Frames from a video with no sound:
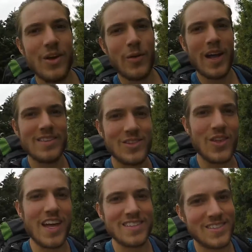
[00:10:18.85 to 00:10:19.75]
Alright, so
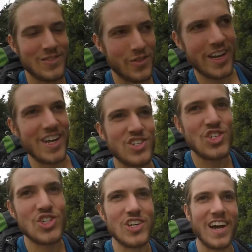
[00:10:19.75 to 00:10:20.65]
that's finished.